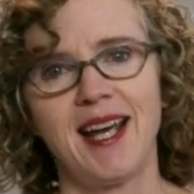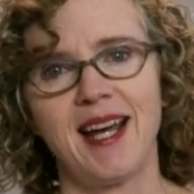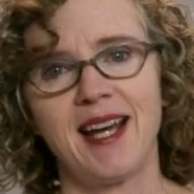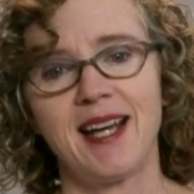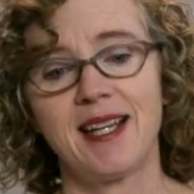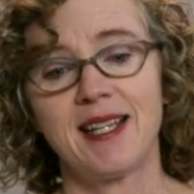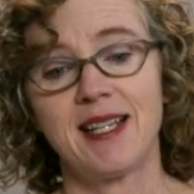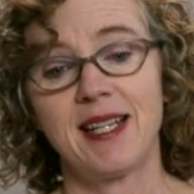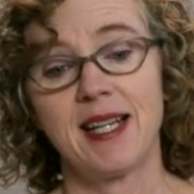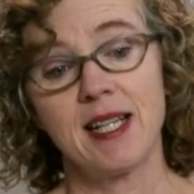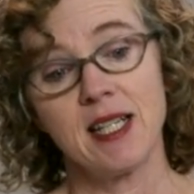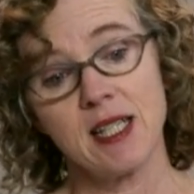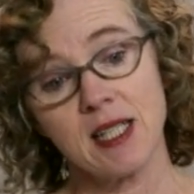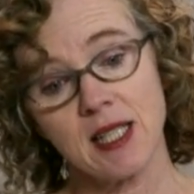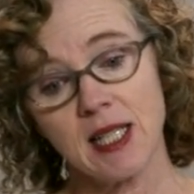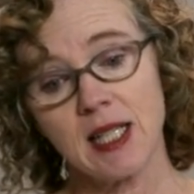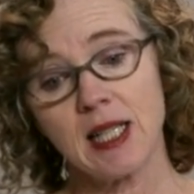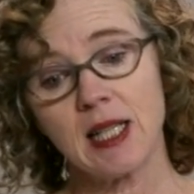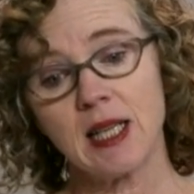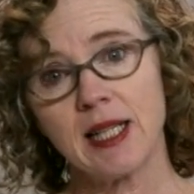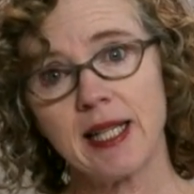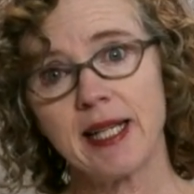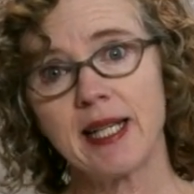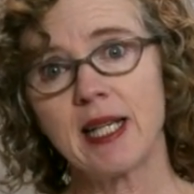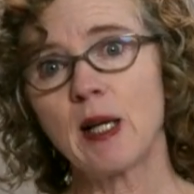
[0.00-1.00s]
And it's
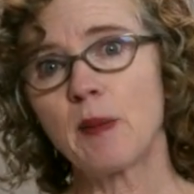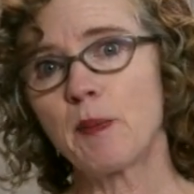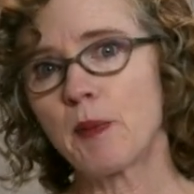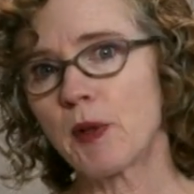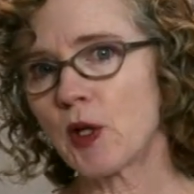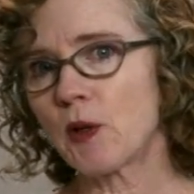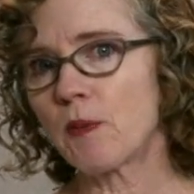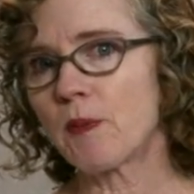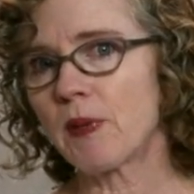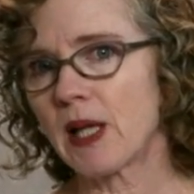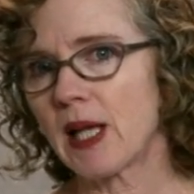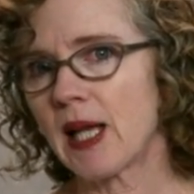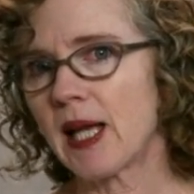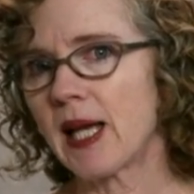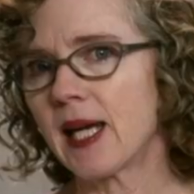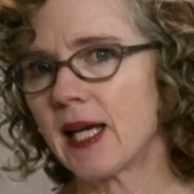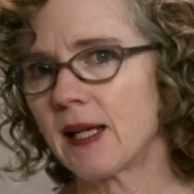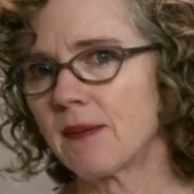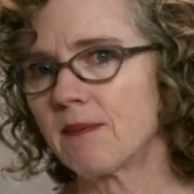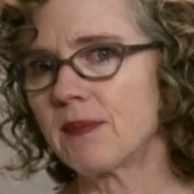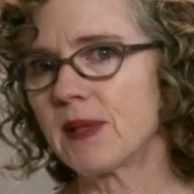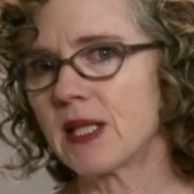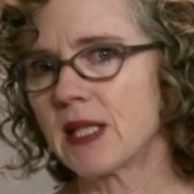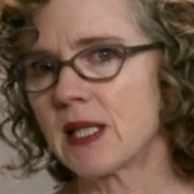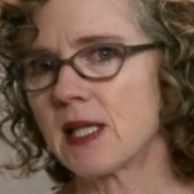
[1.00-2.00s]
going to clean up your
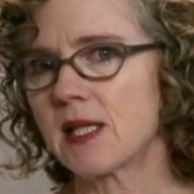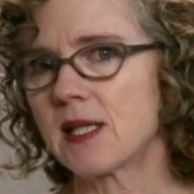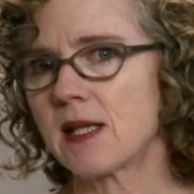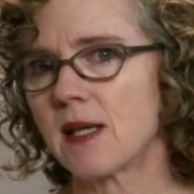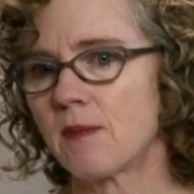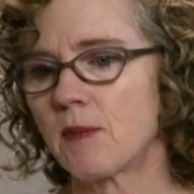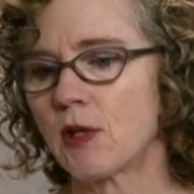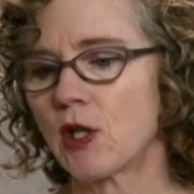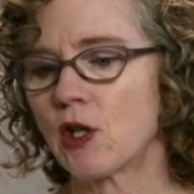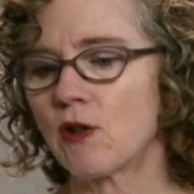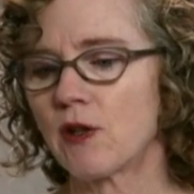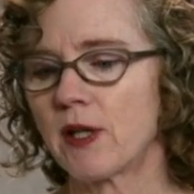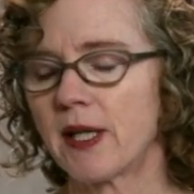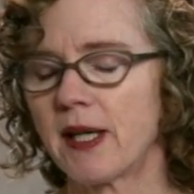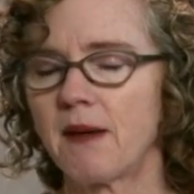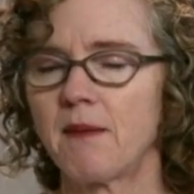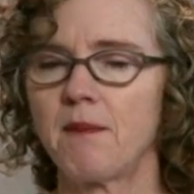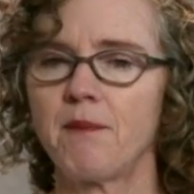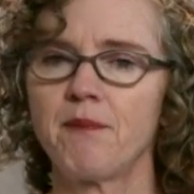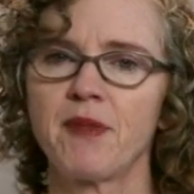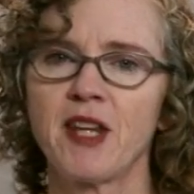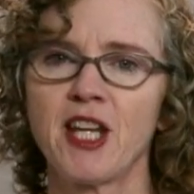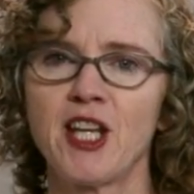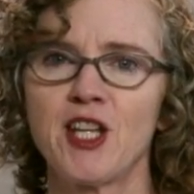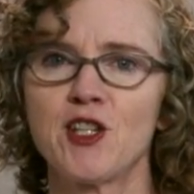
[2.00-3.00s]
playing to some degree.
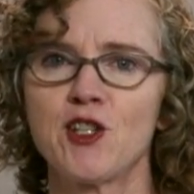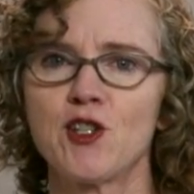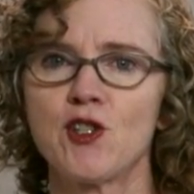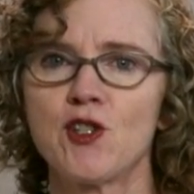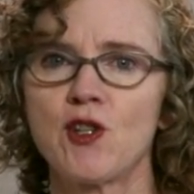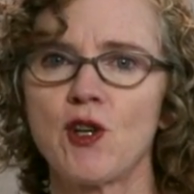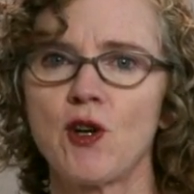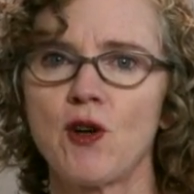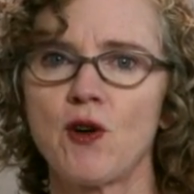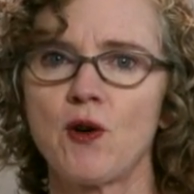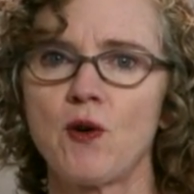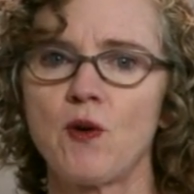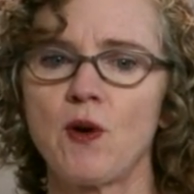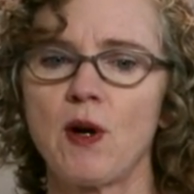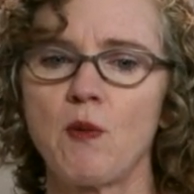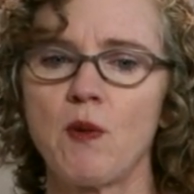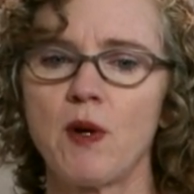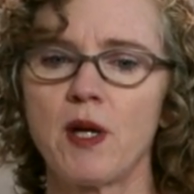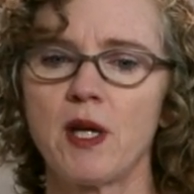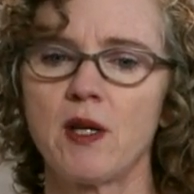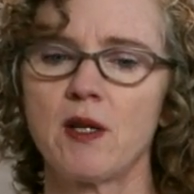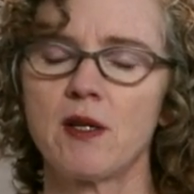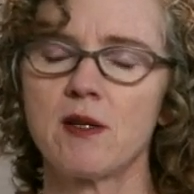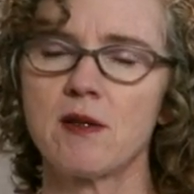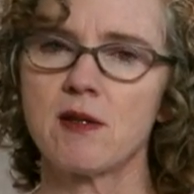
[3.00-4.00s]
So I
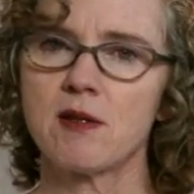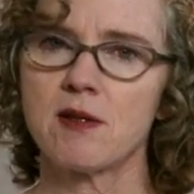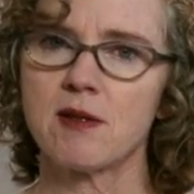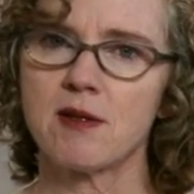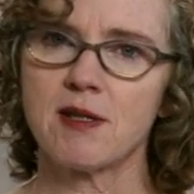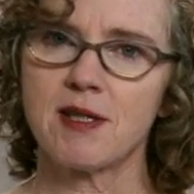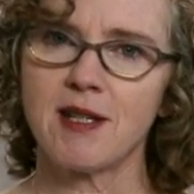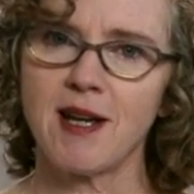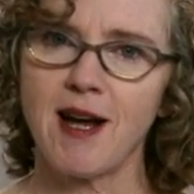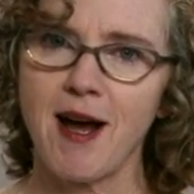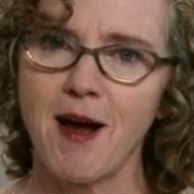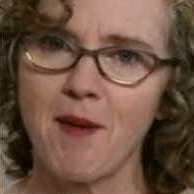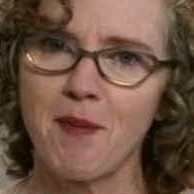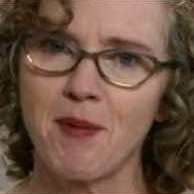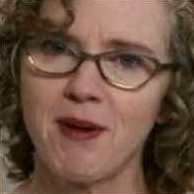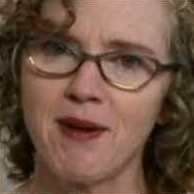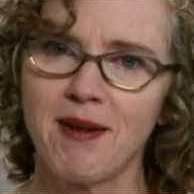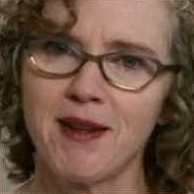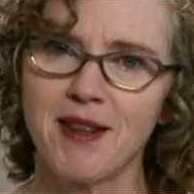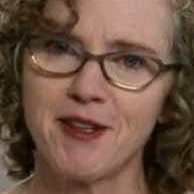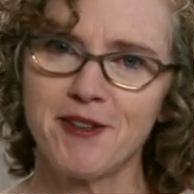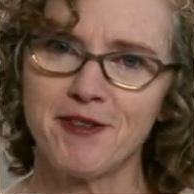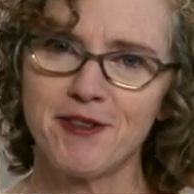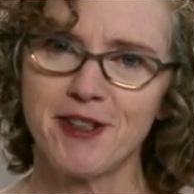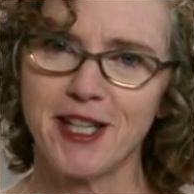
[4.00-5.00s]
want you to stop
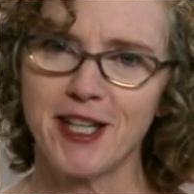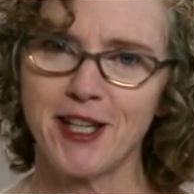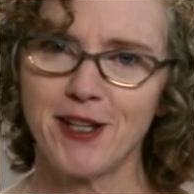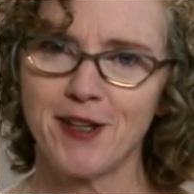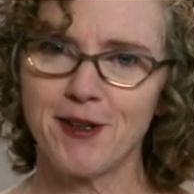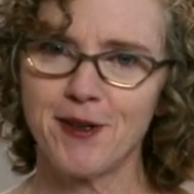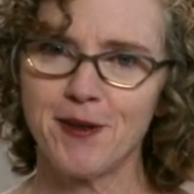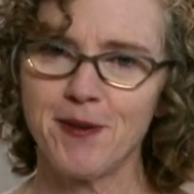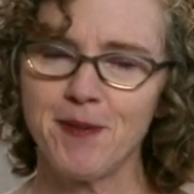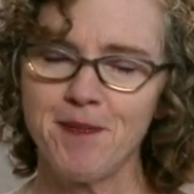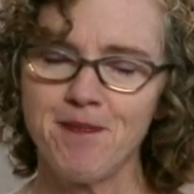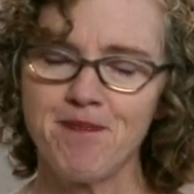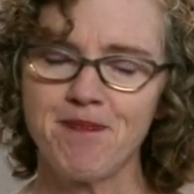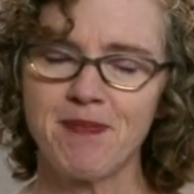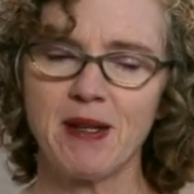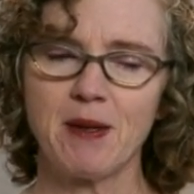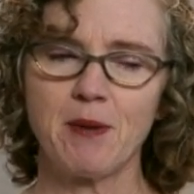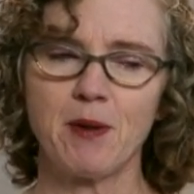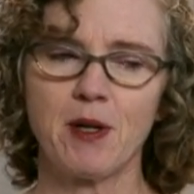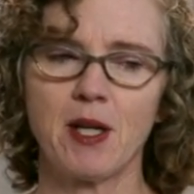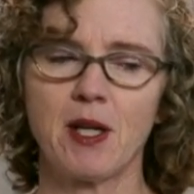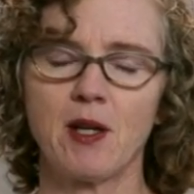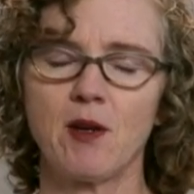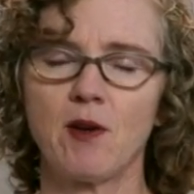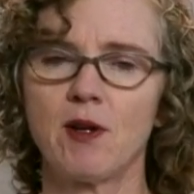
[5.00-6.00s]
the video.
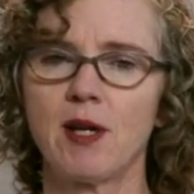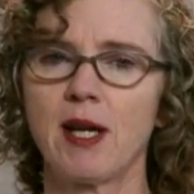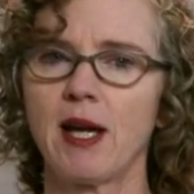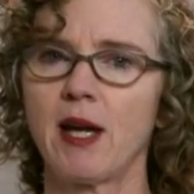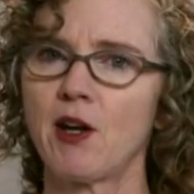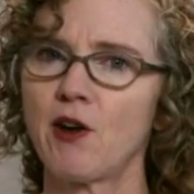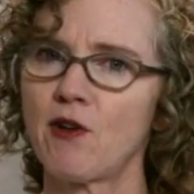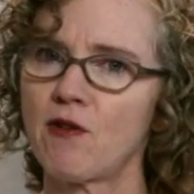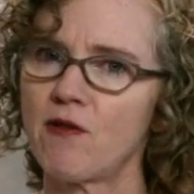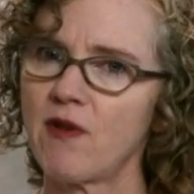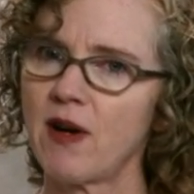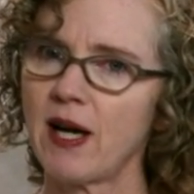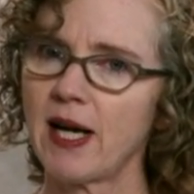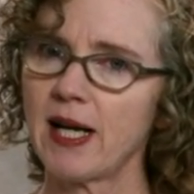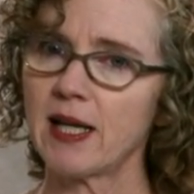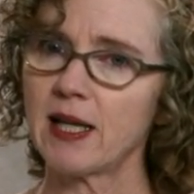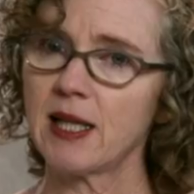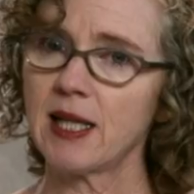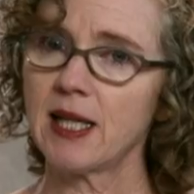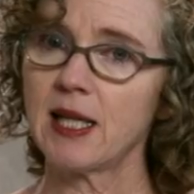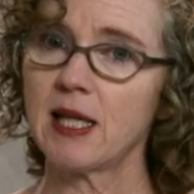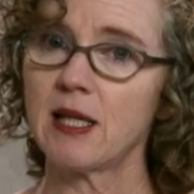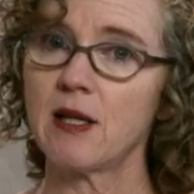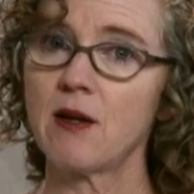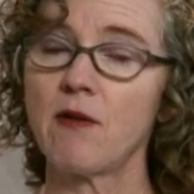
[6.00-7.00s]
I want you to go get your
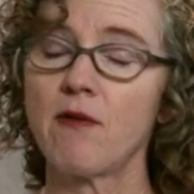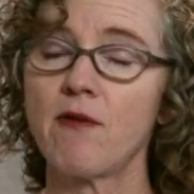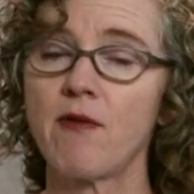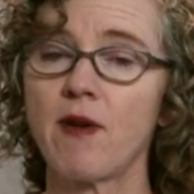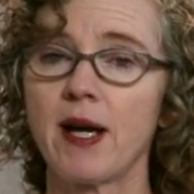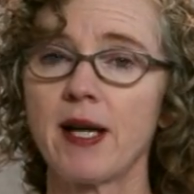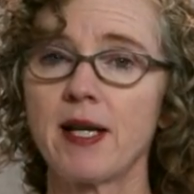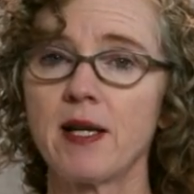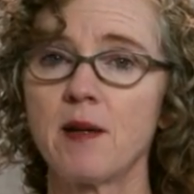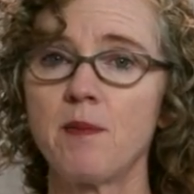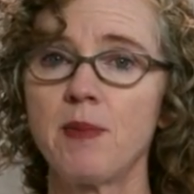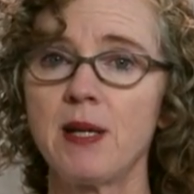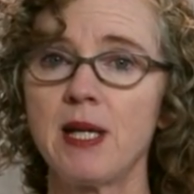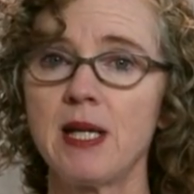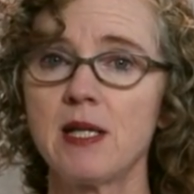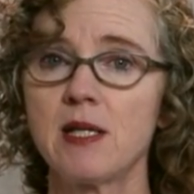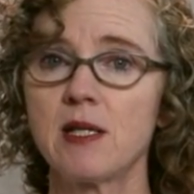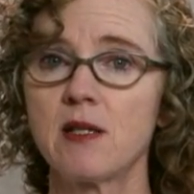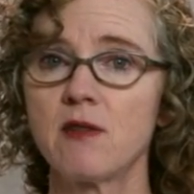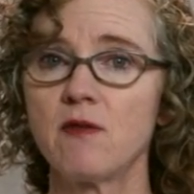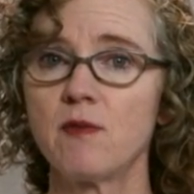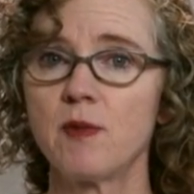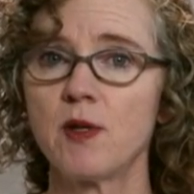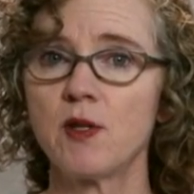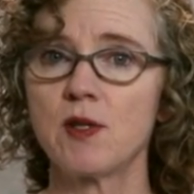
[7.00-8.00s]
violin, find a
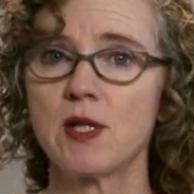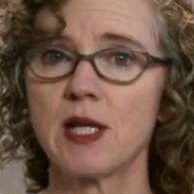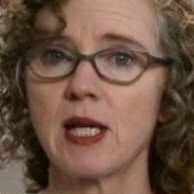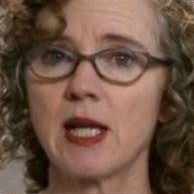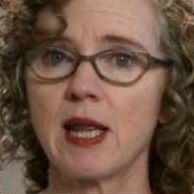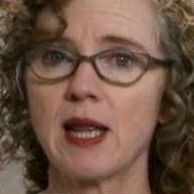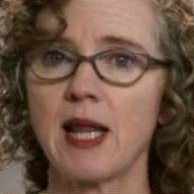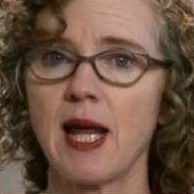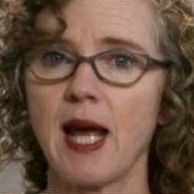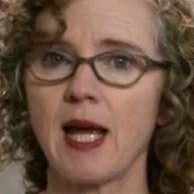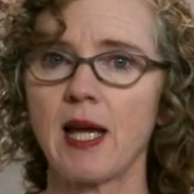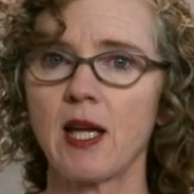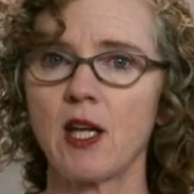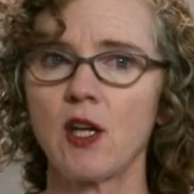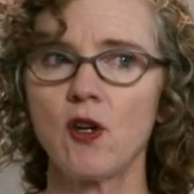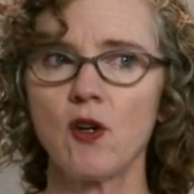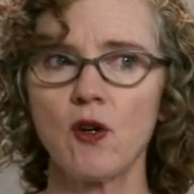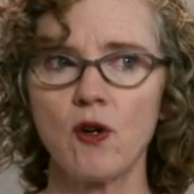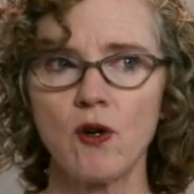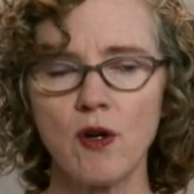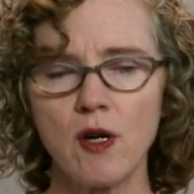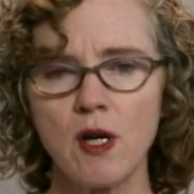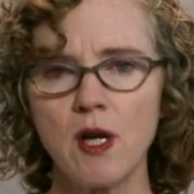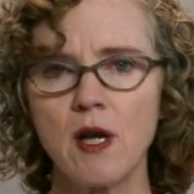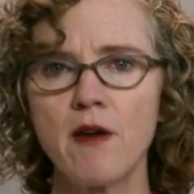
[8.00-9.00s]
piece of music that
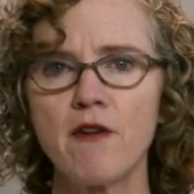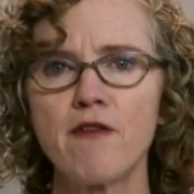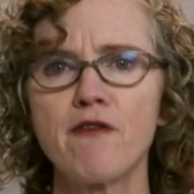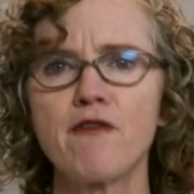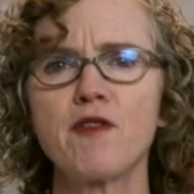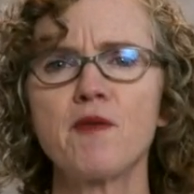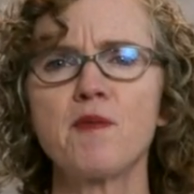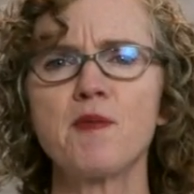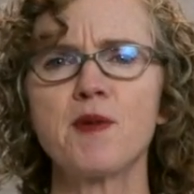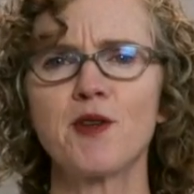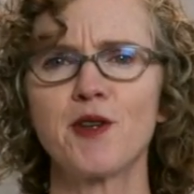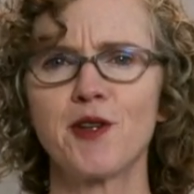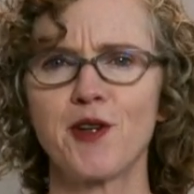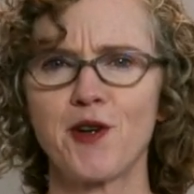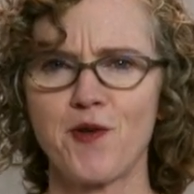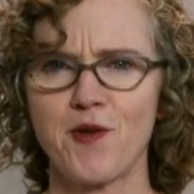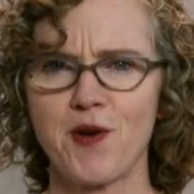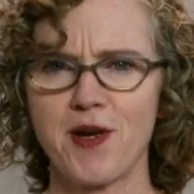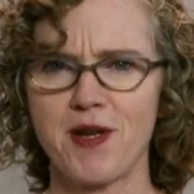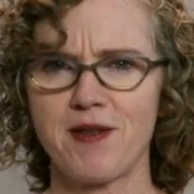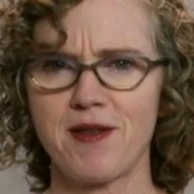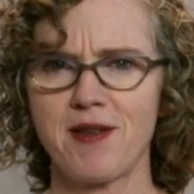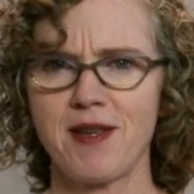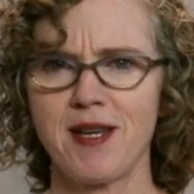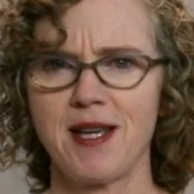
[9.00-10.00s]
you're familiar
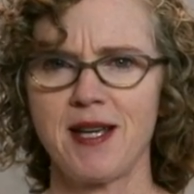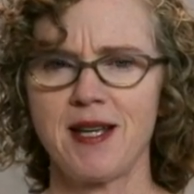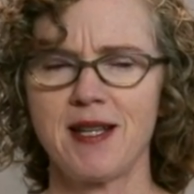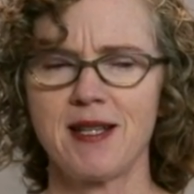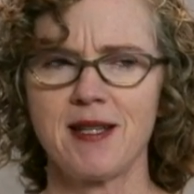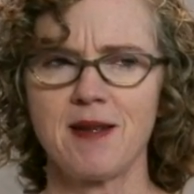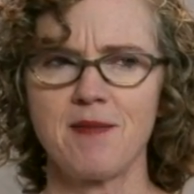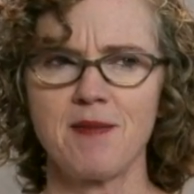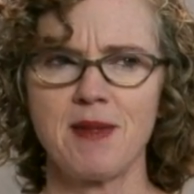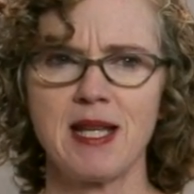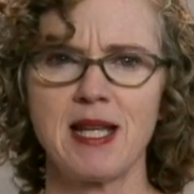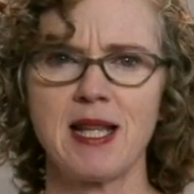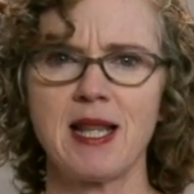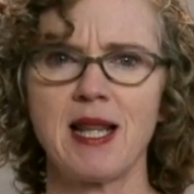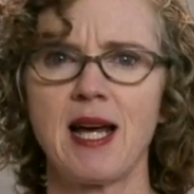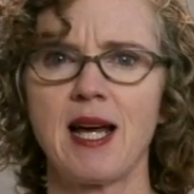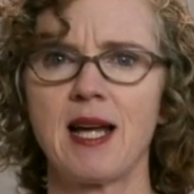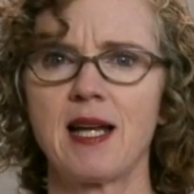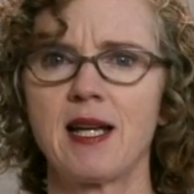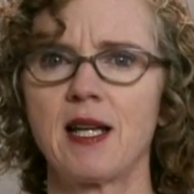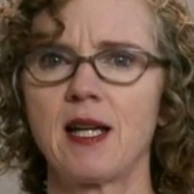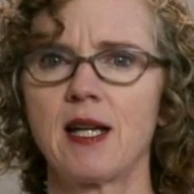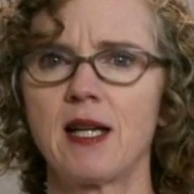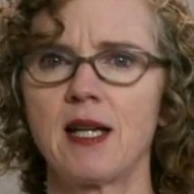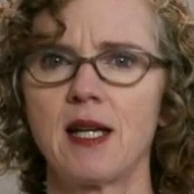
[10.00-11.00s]
with, something
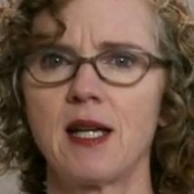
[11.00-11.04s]
that